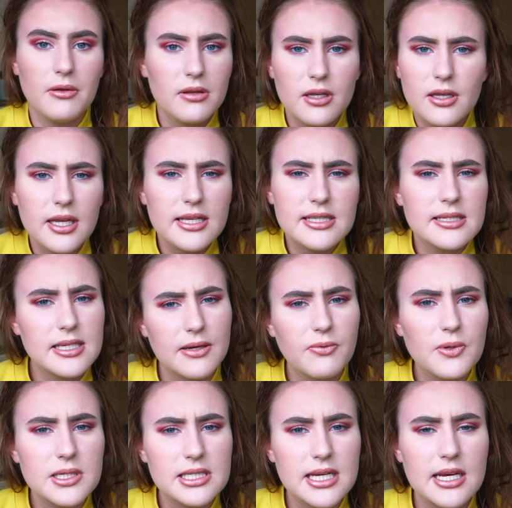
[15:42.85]
it's a
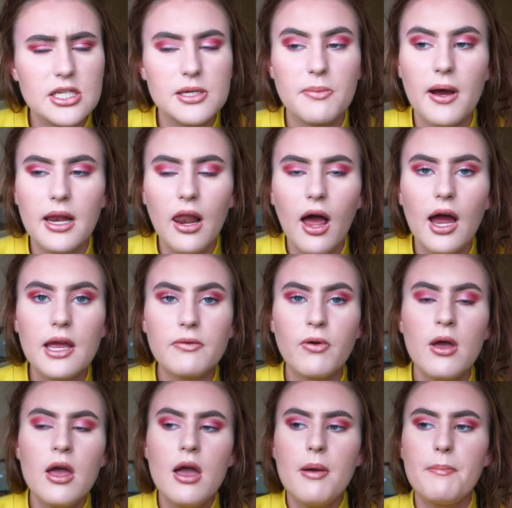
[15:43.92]
different stage in my life.